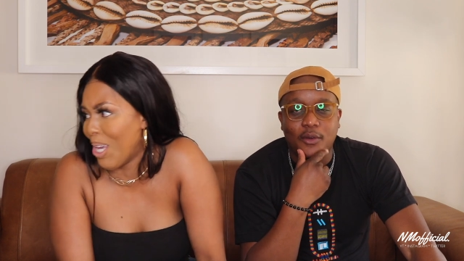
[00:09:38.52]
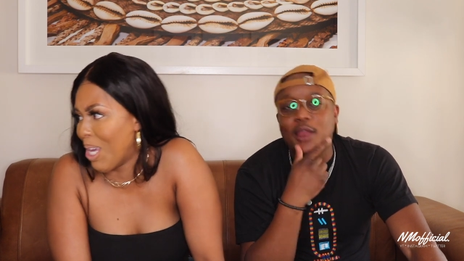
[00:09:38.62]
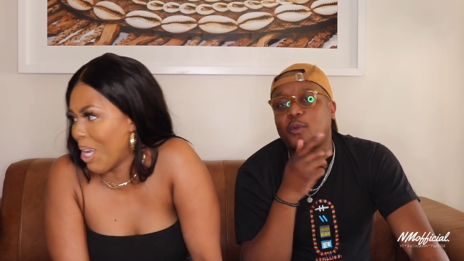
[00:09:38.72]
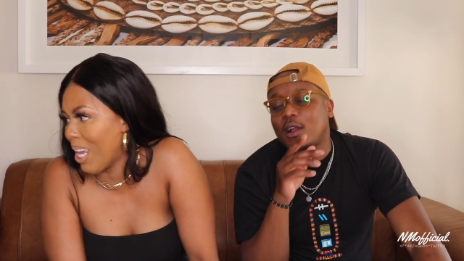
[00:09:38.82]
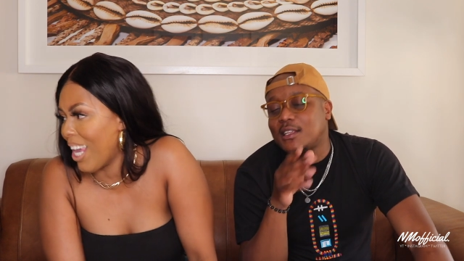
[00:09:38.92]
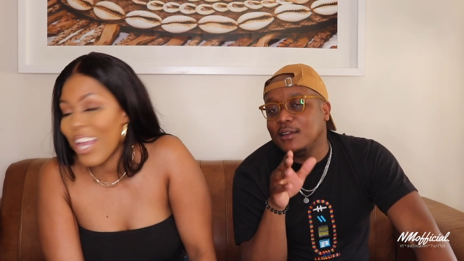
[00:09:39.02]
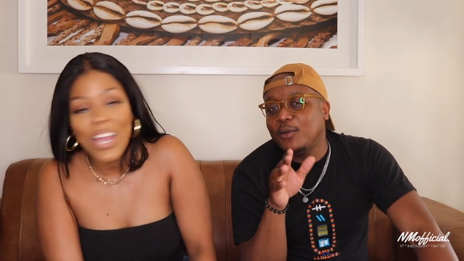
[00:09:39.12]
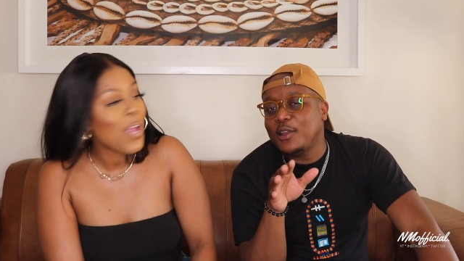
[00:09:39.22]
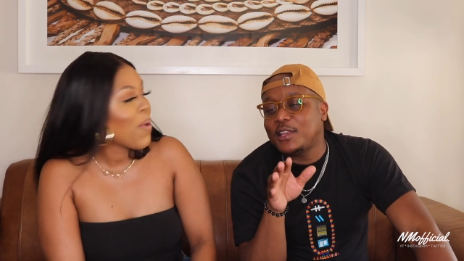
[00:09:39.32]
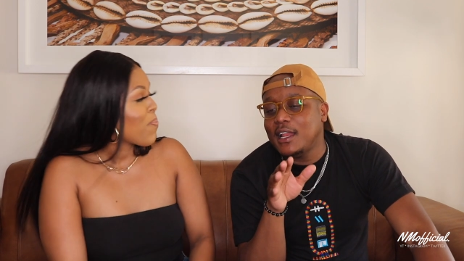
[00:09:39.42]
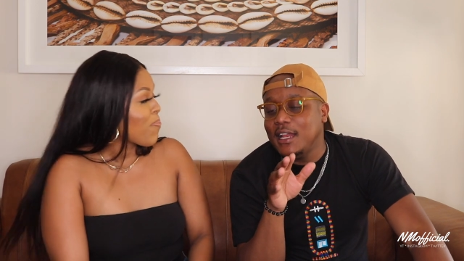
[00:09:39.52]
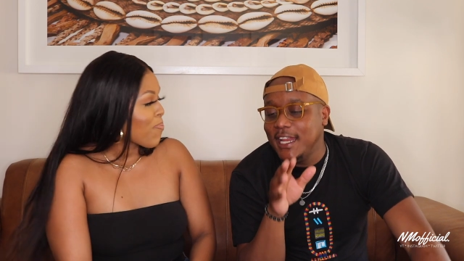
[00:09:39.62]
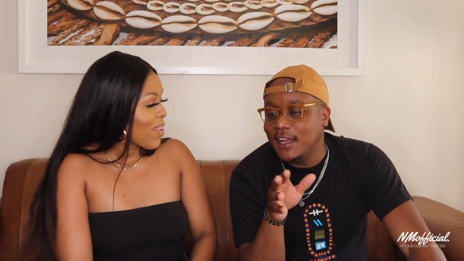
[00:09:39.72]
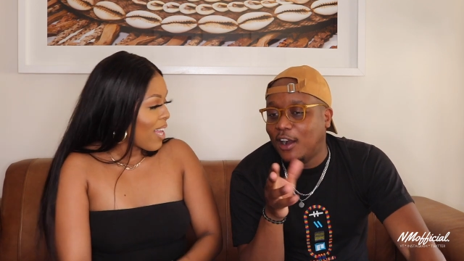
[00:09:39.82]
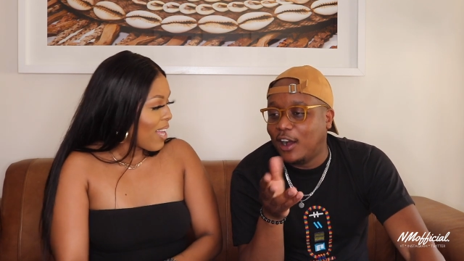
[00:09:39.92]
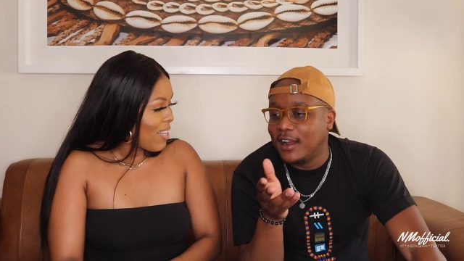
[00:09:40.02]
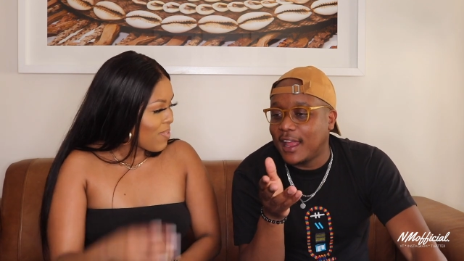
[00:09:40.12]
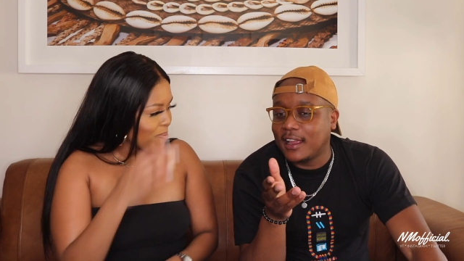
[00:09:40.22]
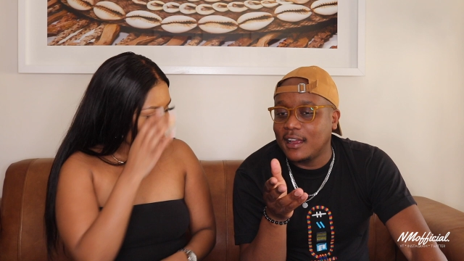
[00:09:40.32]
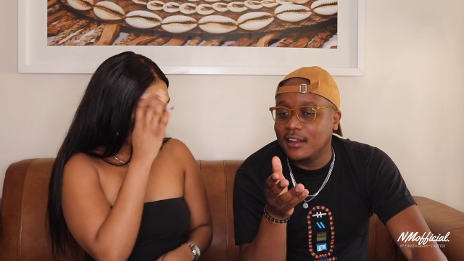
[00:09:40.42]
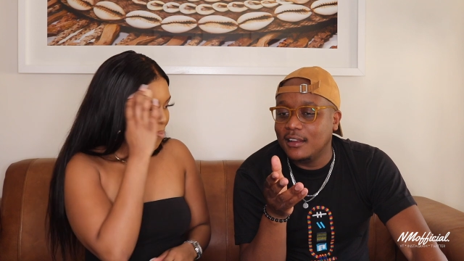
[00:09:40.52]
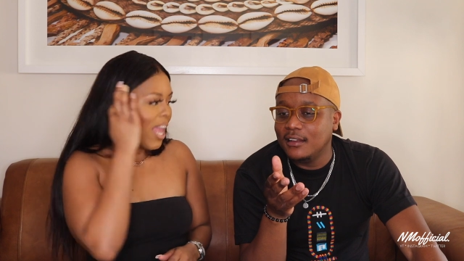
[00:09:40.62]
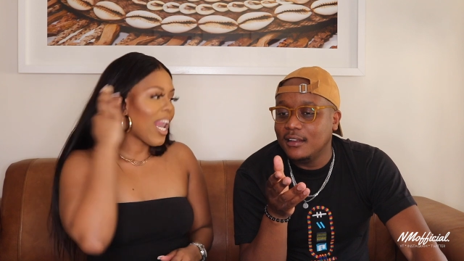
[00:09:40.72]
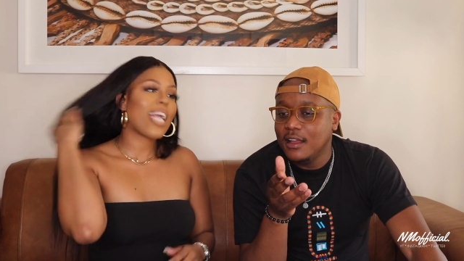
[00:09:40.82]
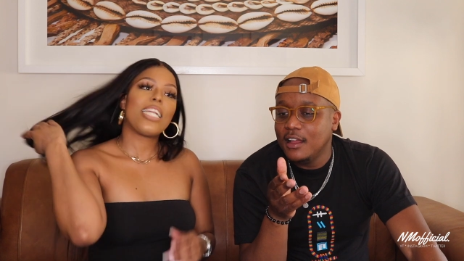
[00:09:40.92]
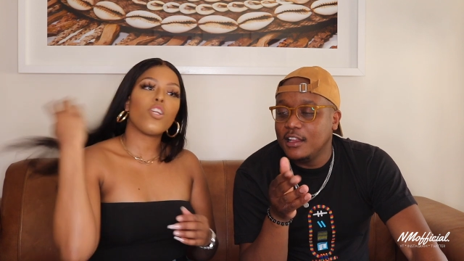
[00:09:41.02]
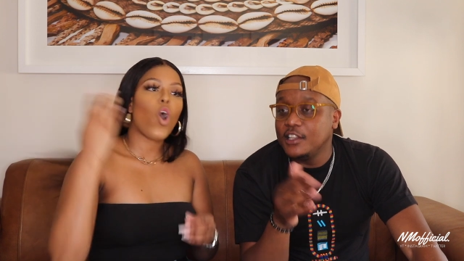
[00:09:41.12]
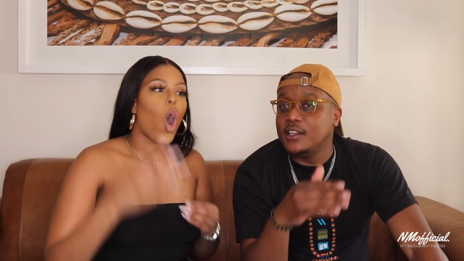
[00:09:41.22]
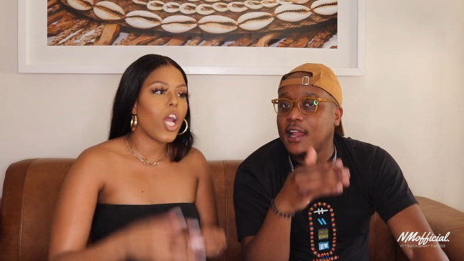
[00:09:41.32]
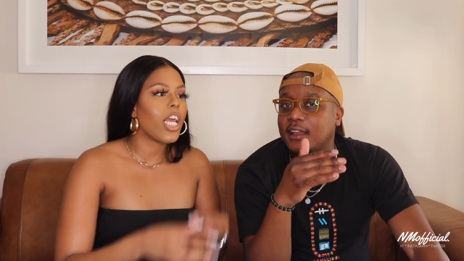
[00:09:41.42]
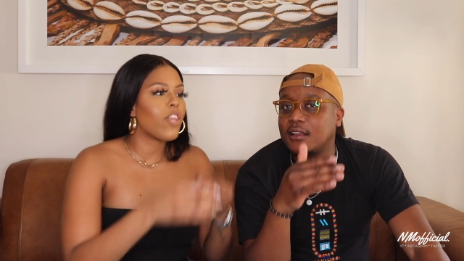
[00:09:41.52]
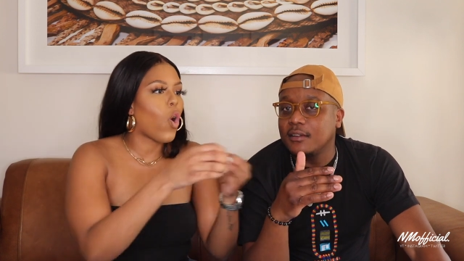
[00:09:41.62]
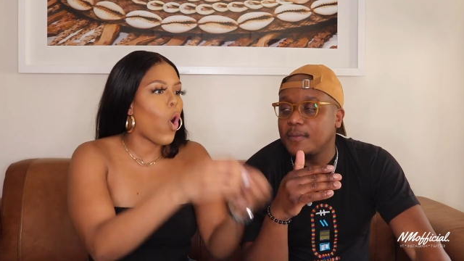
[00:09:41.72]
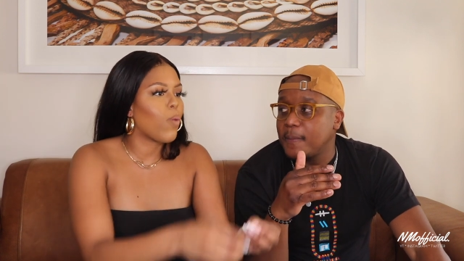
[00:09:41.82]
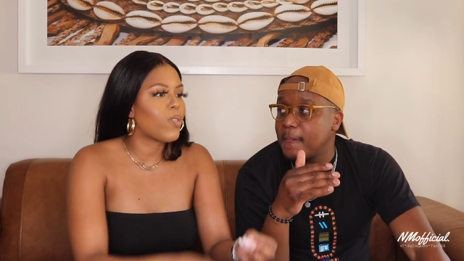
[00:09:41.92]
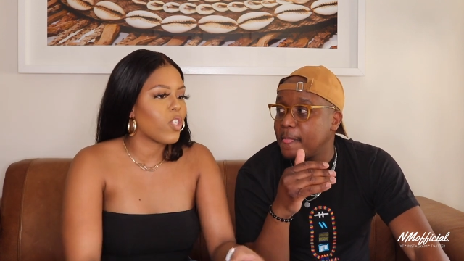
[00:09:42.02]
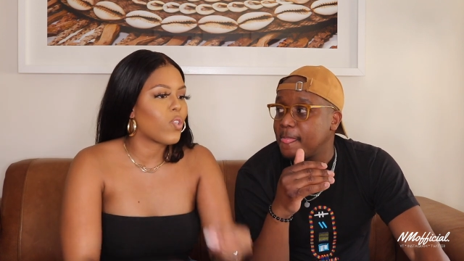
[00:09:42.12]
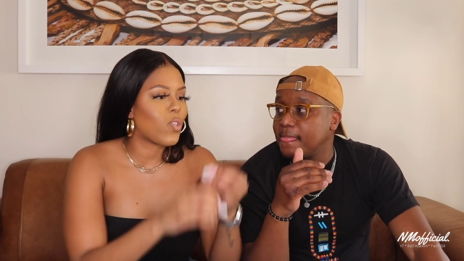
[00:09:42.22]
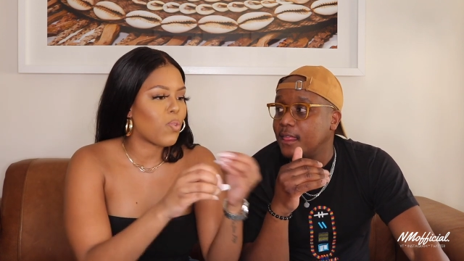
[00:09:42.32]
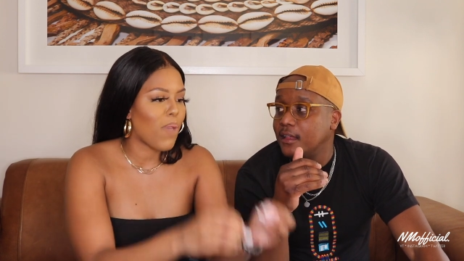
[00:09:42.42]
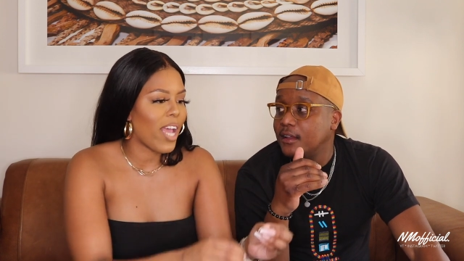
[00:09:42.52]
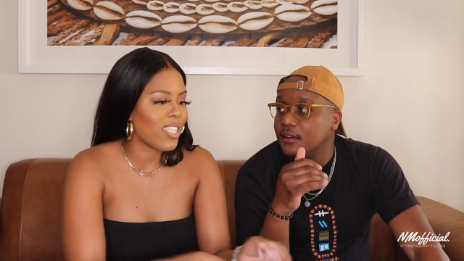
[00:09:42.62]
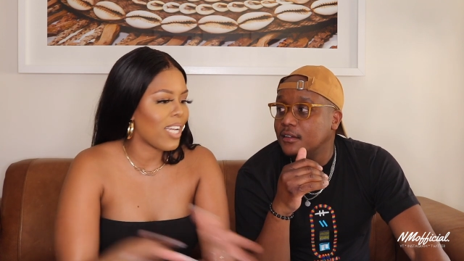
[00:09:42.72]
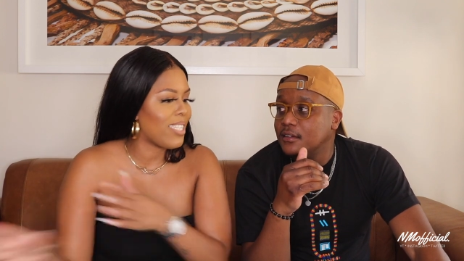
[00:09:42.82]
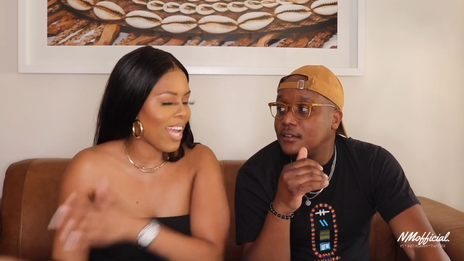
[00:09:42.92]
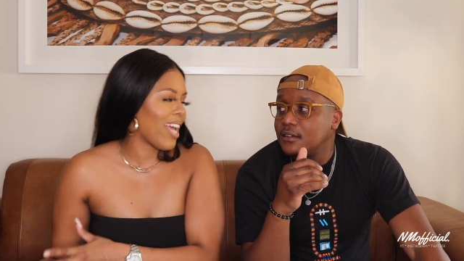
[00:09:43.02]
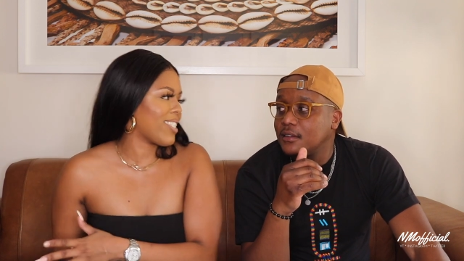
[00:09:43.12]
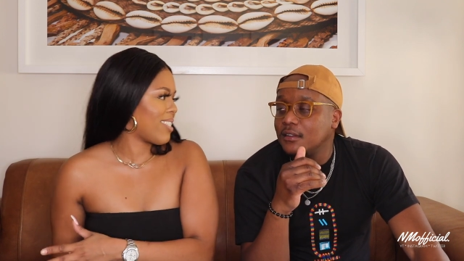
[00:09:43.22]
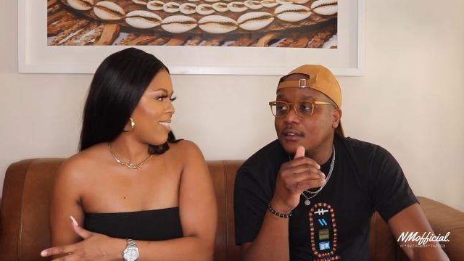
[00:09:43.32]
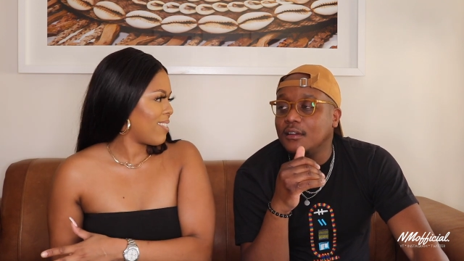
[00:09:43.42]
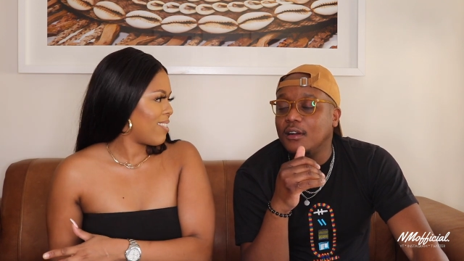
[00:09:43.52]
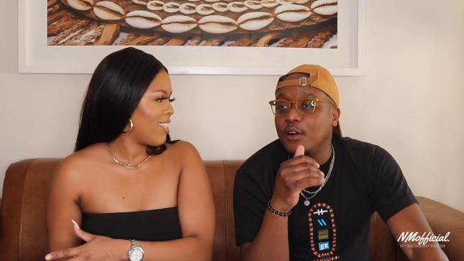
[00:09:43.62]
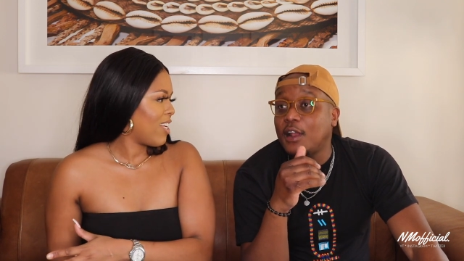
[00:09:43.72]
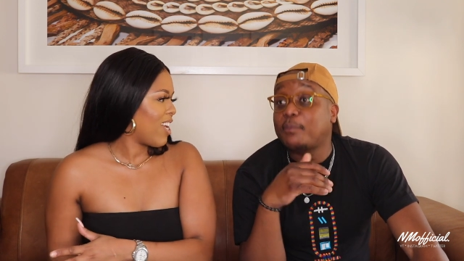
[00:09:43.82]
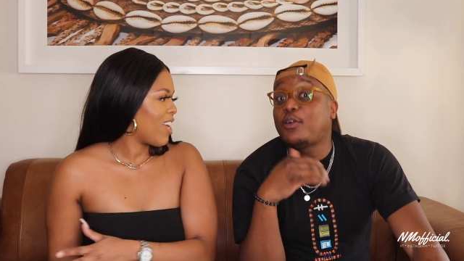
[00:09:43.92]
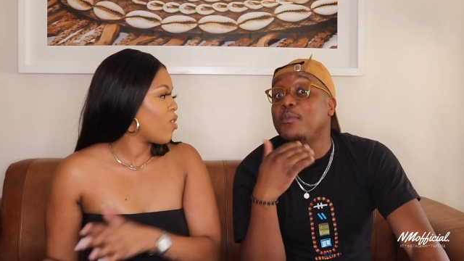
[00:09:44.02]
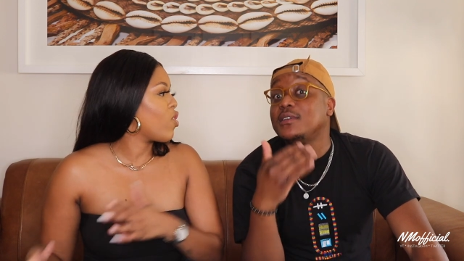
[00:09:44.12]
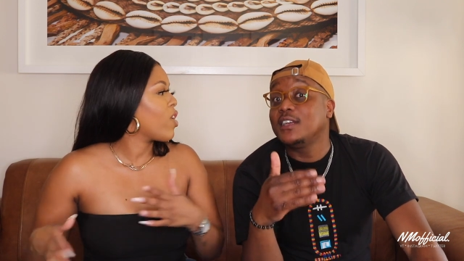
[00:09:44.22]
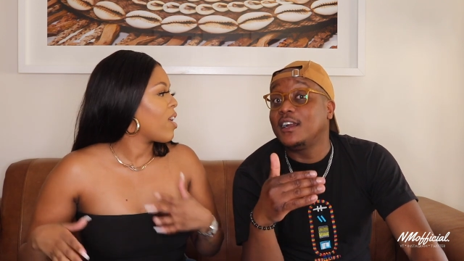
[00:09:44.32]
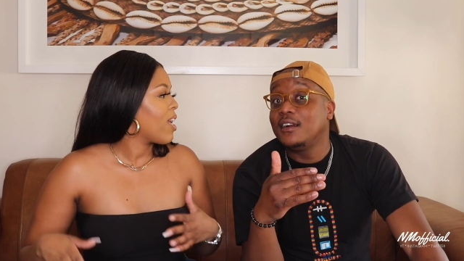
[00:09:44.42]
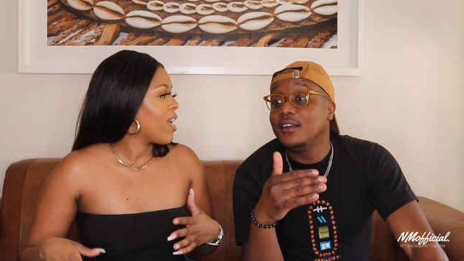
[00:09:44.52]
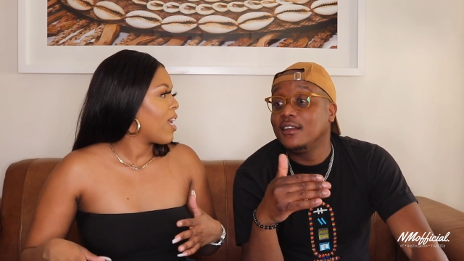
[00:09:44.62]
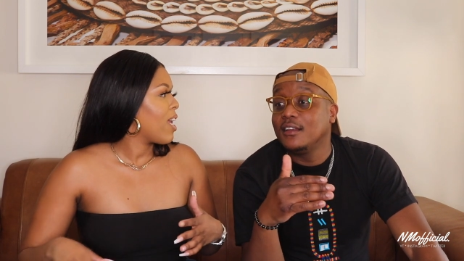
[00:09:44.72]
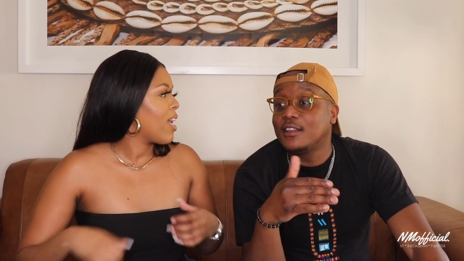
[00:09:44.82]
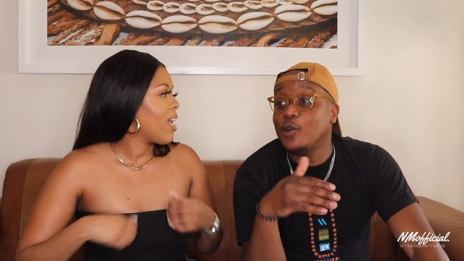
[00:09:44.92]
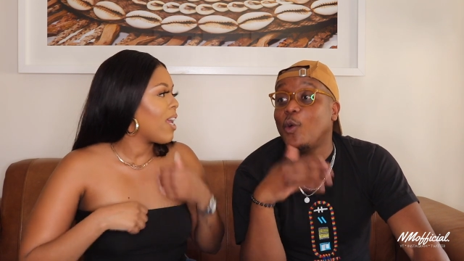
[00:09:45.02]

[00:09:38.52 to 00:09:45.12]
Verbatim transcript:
Speaker 1: Wait, what?
Speaker 2: what are you saying leading on?
Speaker 1: Like, like lead her on like, in the hopes just to smash and dash.
Speaker 2: Like promise her the